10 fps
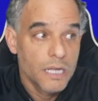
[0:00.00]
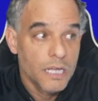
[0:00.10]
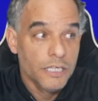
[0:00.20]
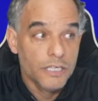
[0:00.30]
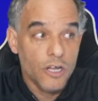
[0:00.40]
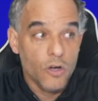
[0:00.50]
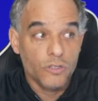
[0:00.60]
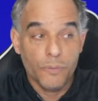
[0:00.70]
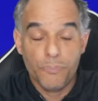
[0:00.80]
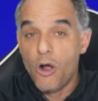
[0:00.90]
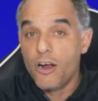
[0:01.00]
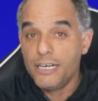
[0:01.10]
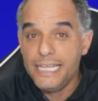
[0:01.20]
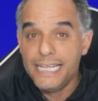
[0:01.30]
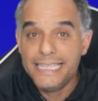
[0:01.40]
The
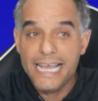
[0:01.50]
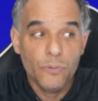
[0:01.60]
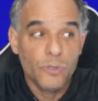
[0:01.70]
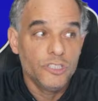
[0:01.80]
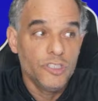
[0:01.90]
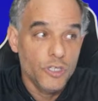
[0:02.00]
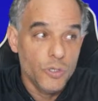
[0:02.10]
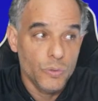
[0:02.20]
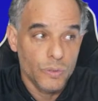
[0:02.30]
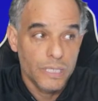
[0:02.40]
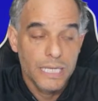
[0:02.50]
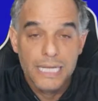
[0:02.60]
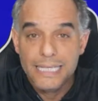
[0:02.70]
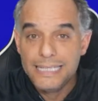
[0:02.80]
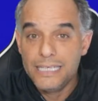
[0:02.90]
partying they would do,
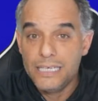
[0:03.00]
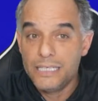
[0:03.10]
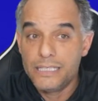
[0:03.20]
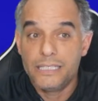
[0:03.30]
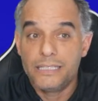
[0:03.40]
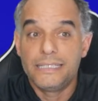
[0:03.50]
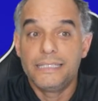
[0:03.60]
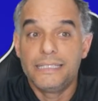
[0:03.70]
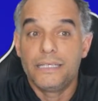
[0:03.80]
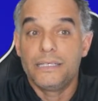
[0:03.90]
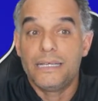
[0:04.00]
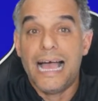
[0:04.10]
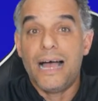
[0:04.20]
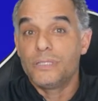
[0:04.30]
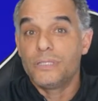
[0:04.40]

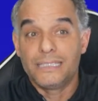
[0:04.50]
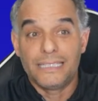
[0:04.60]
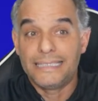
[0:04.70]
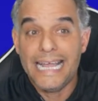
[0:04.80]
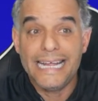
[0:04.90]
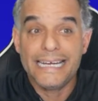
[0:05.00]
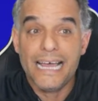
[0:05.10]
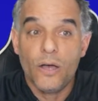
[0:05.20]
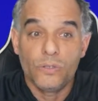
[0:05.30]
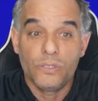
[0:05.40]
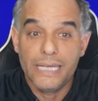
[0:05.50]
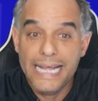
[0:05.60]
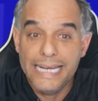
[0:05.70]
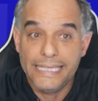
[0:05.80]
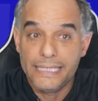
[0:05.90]
the staying out
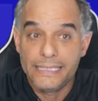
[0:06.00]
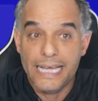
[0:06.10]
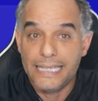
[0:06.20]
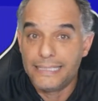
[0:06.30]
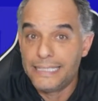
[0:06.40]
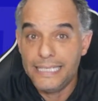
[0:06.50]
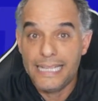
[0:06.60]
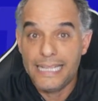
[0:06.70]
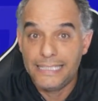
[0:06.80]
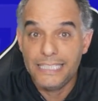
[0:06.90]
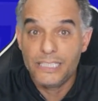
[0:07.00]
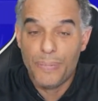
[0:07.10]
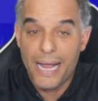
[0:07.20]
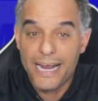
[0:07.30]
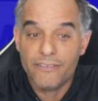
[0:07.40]
late that these
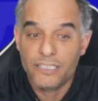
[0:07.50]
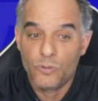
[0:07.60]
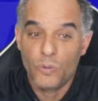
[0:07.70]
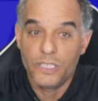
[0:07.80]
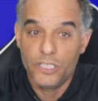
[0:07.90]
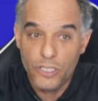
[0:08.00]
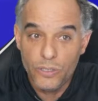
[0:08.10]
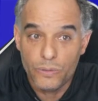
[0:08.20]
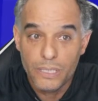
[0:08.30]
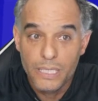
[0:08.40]
parents would do.